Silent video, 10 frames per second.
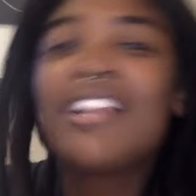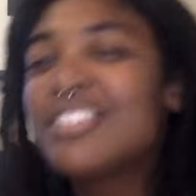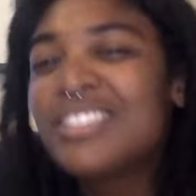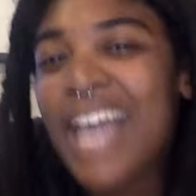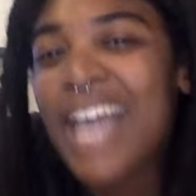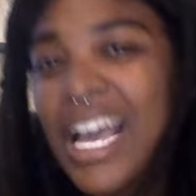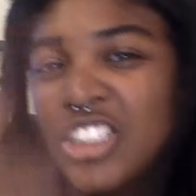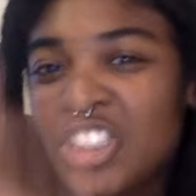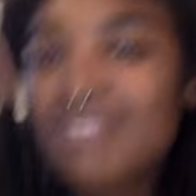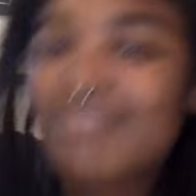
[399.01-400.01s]
a little
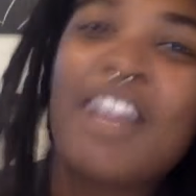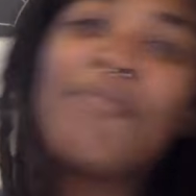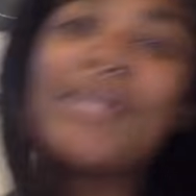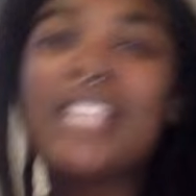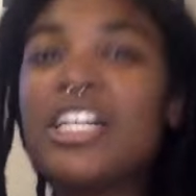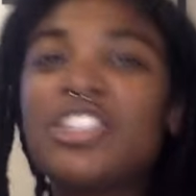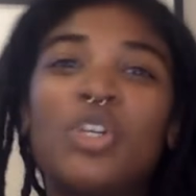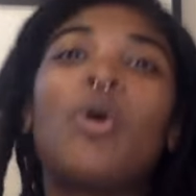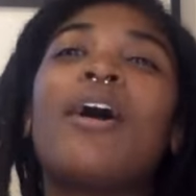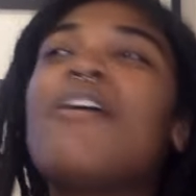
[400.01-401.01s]
dash a
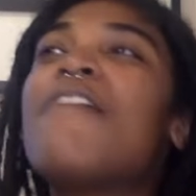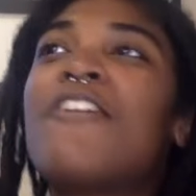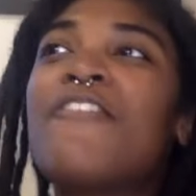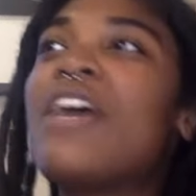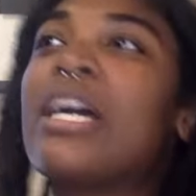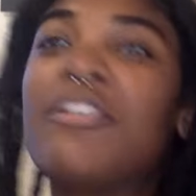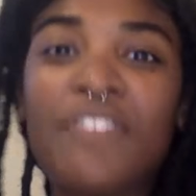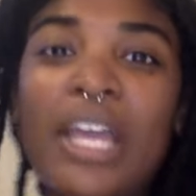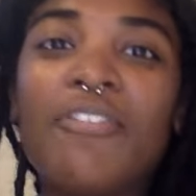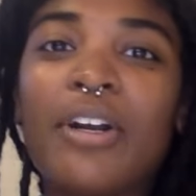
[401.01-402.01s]
misogynoir for fucking
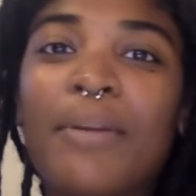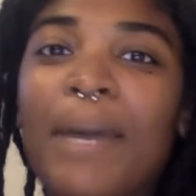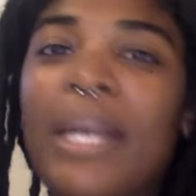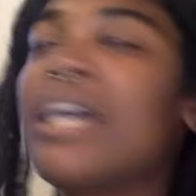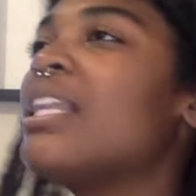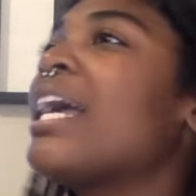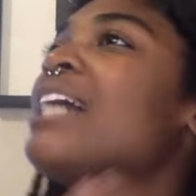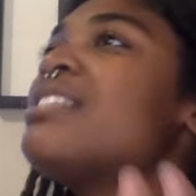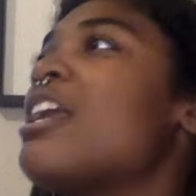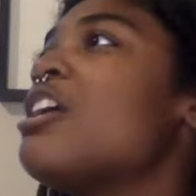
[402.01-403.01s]
flavor, my nigga. Like
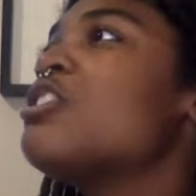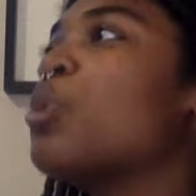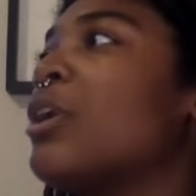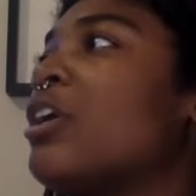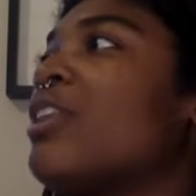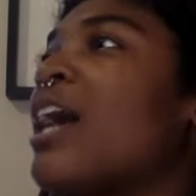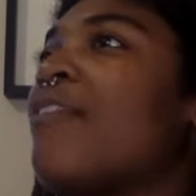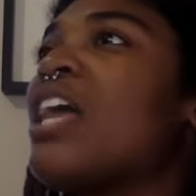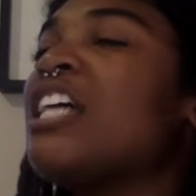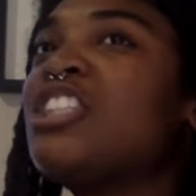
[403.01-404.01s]
I said on Twitter
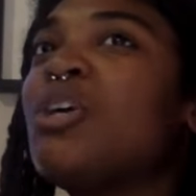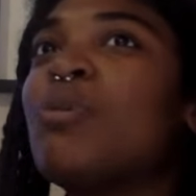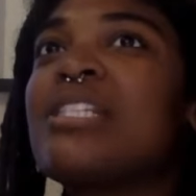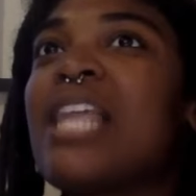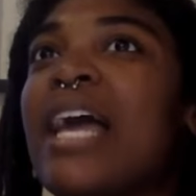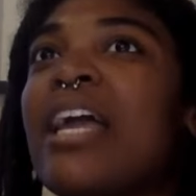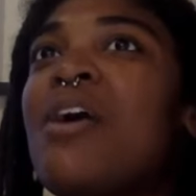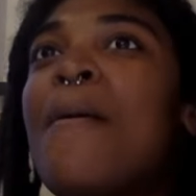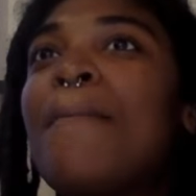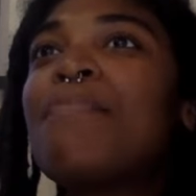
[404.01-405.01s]
that that shit was like
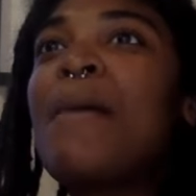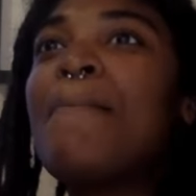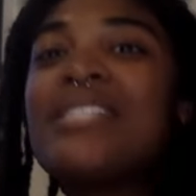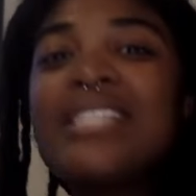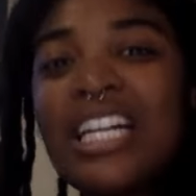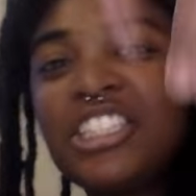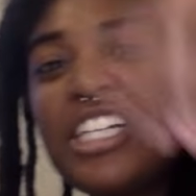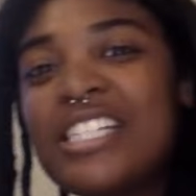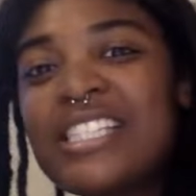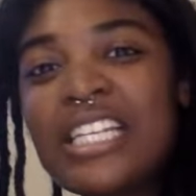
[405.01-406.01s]

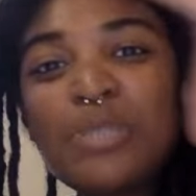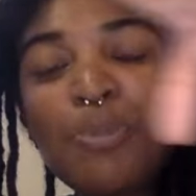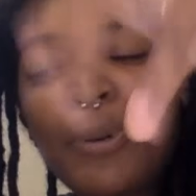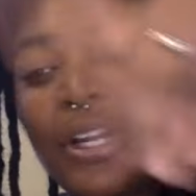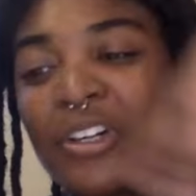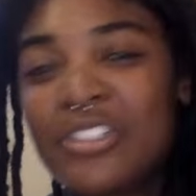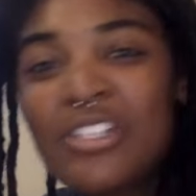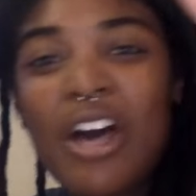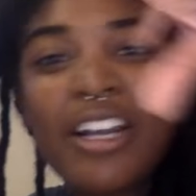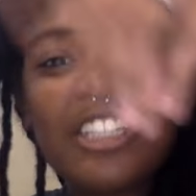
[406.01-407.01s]
misogynistic sprinkles
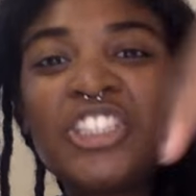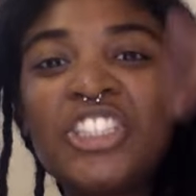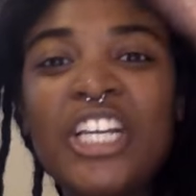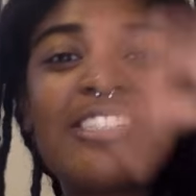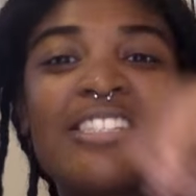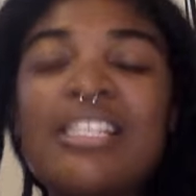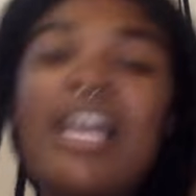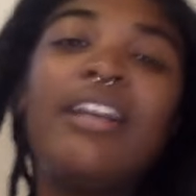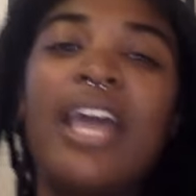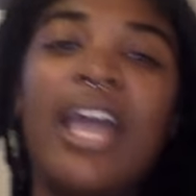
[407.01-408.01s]
on a shit
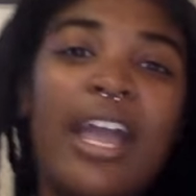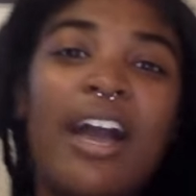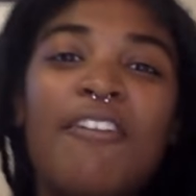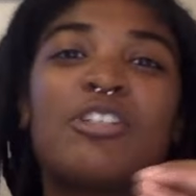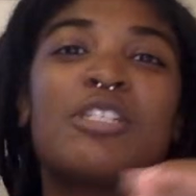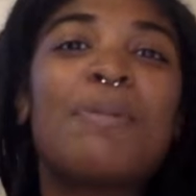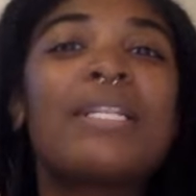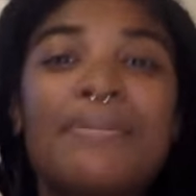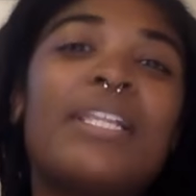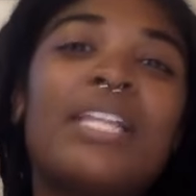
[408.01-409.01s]
Sunday of
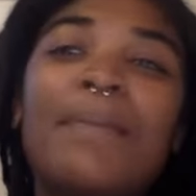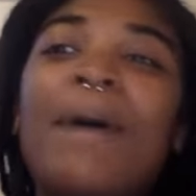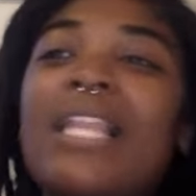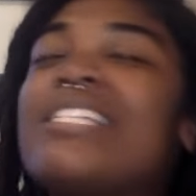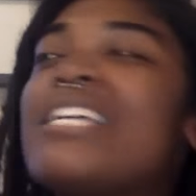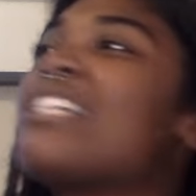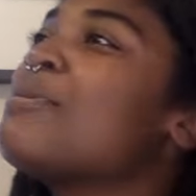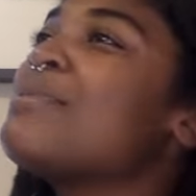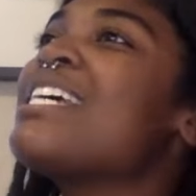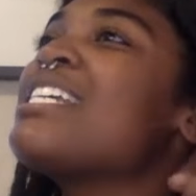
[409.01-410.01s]
respectability politics. It
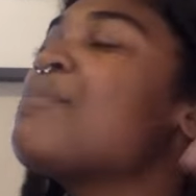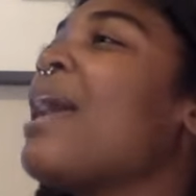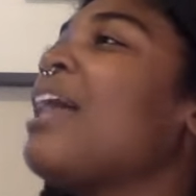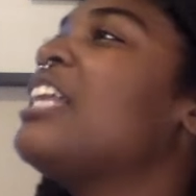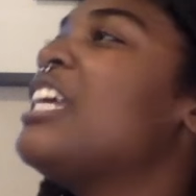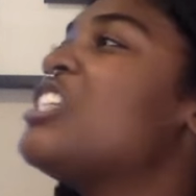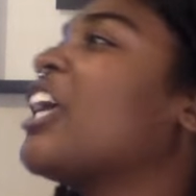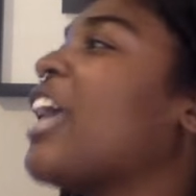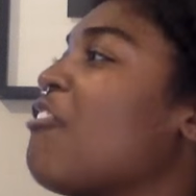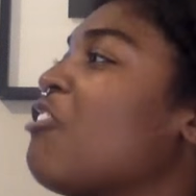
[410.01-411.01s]
was like Spike Lee
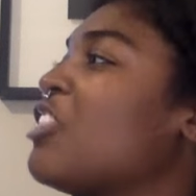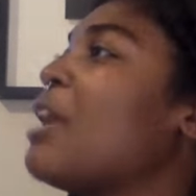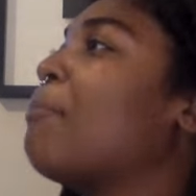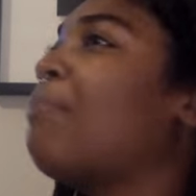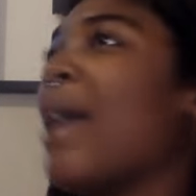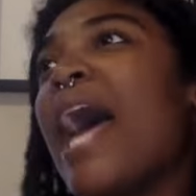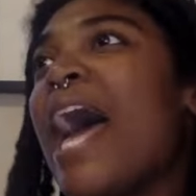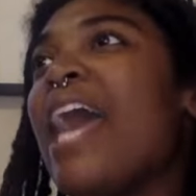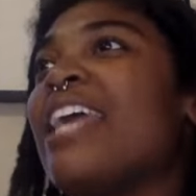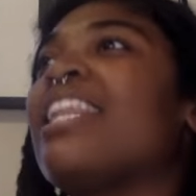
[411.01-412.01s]
took everything
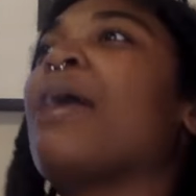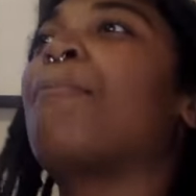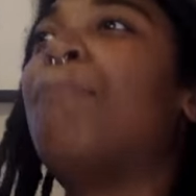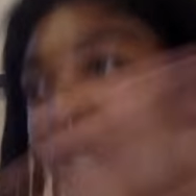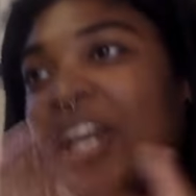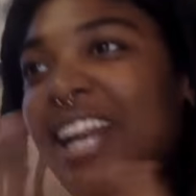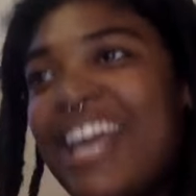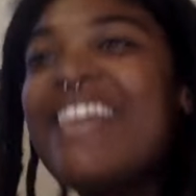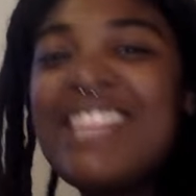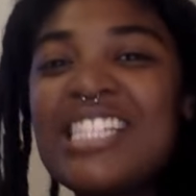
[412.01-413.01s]
bad and like put it
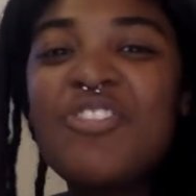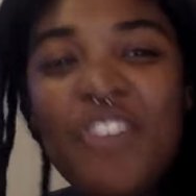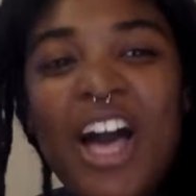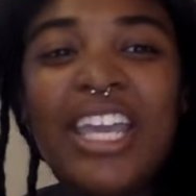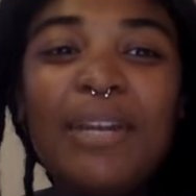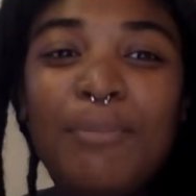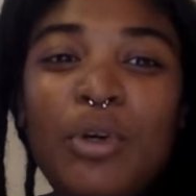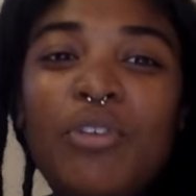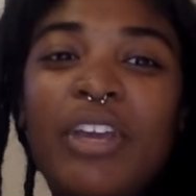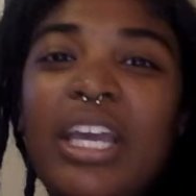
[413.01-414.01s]
in this fucking
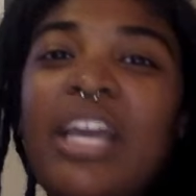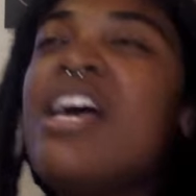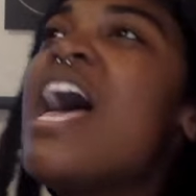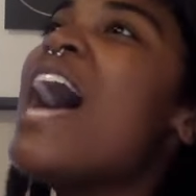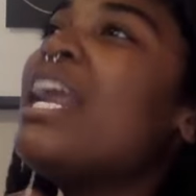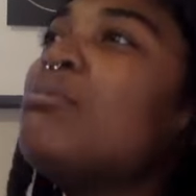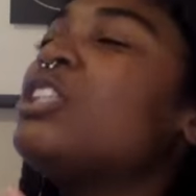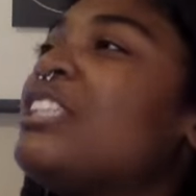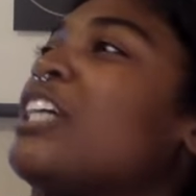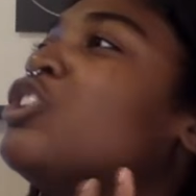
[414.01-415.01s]
movie. And I'm
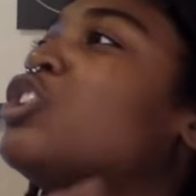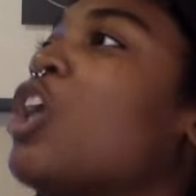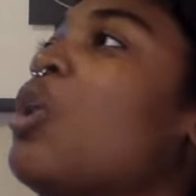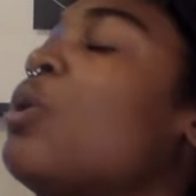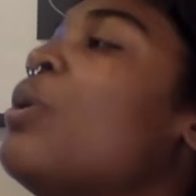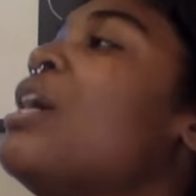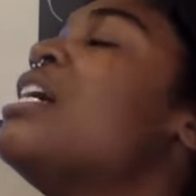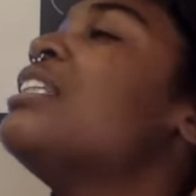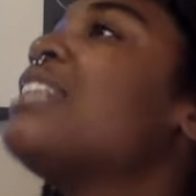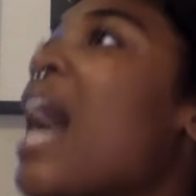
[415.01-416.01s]
just like so
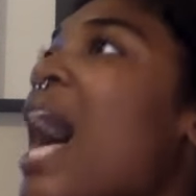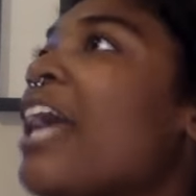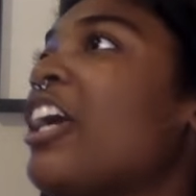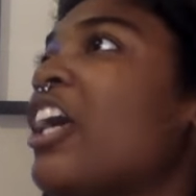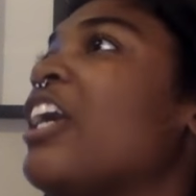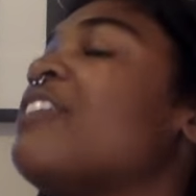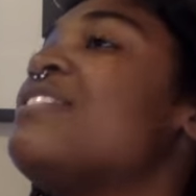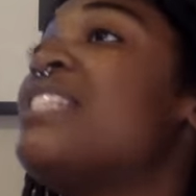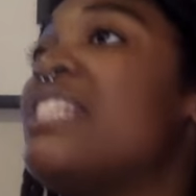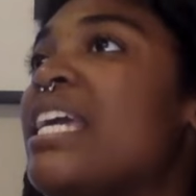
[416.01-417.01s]
tired
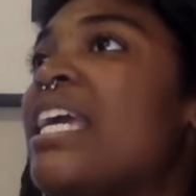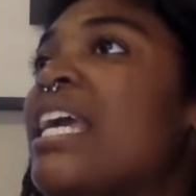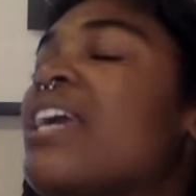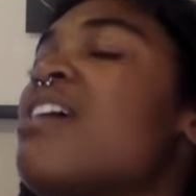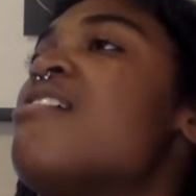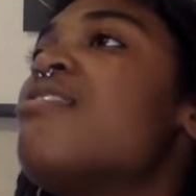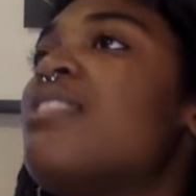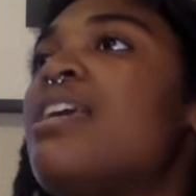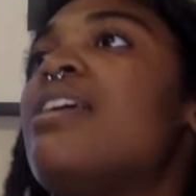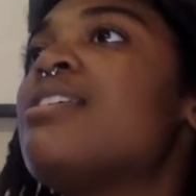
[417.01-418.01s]
of seeing
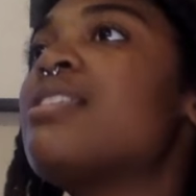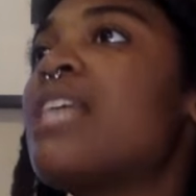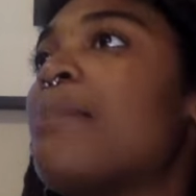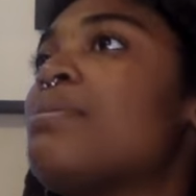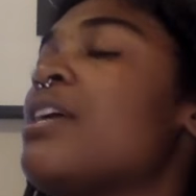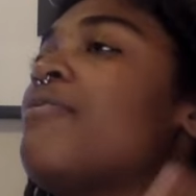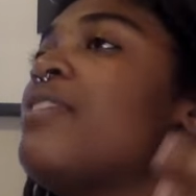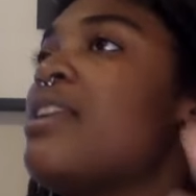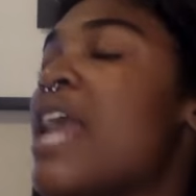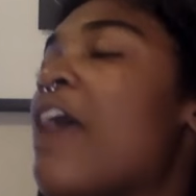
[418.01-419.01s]
these types of
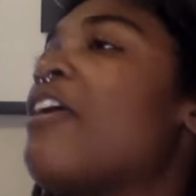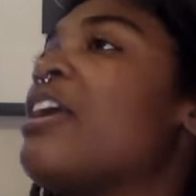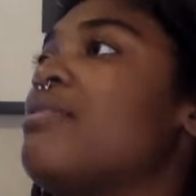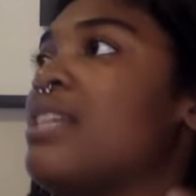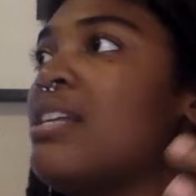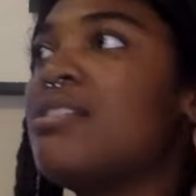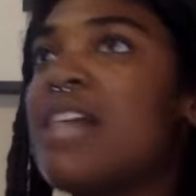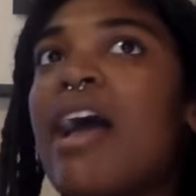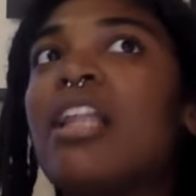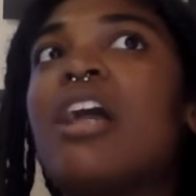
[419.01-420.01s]
narratives and
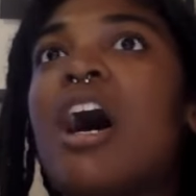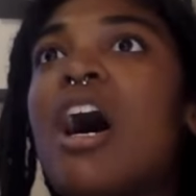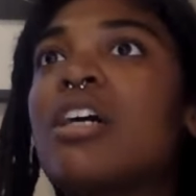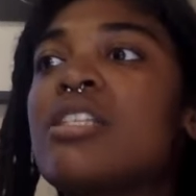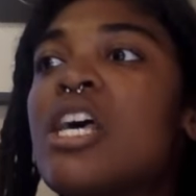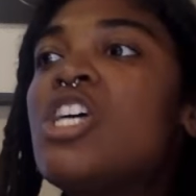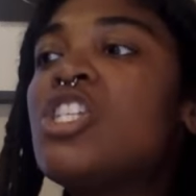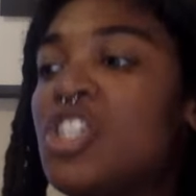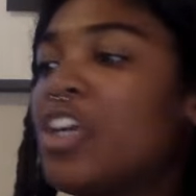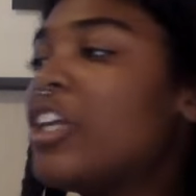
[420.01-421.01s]
dialogues
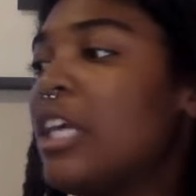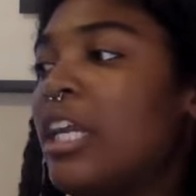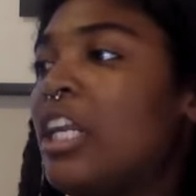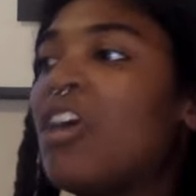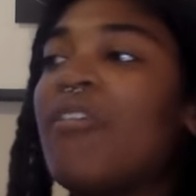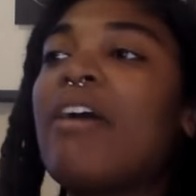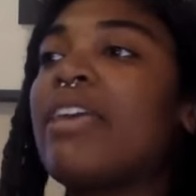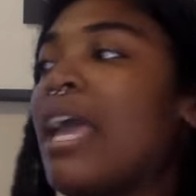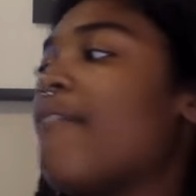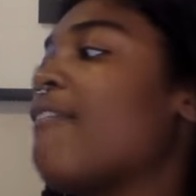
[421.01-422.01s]
circulating around
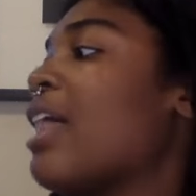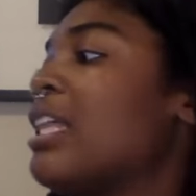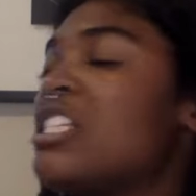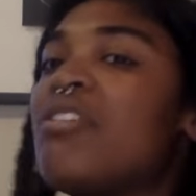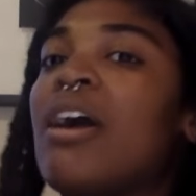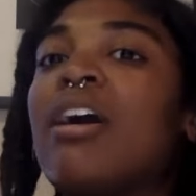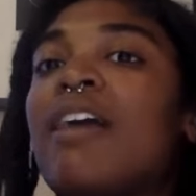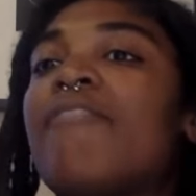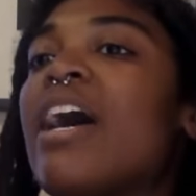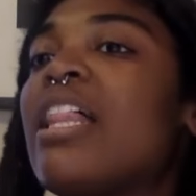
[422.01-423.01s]
gang violence, around
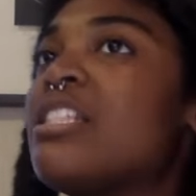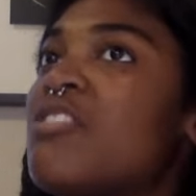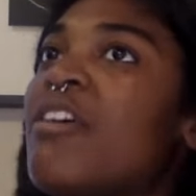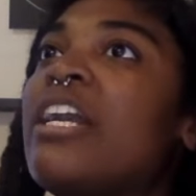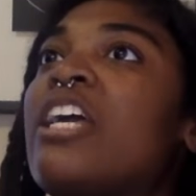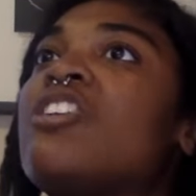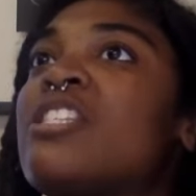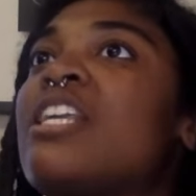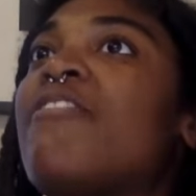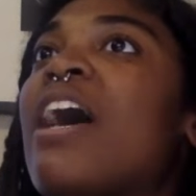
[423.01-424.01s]
gun violence, around inner
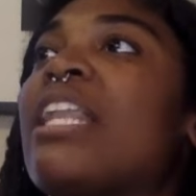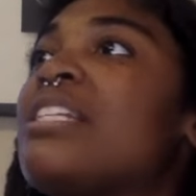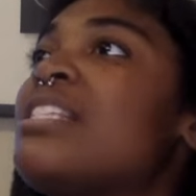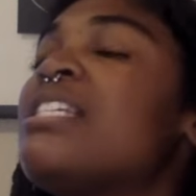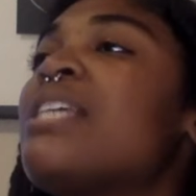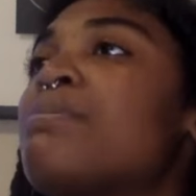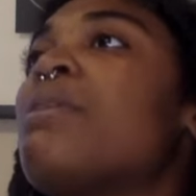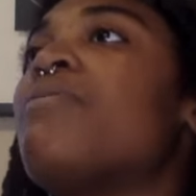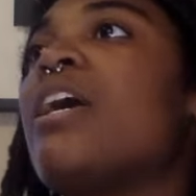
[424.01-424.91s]
city violence, these types of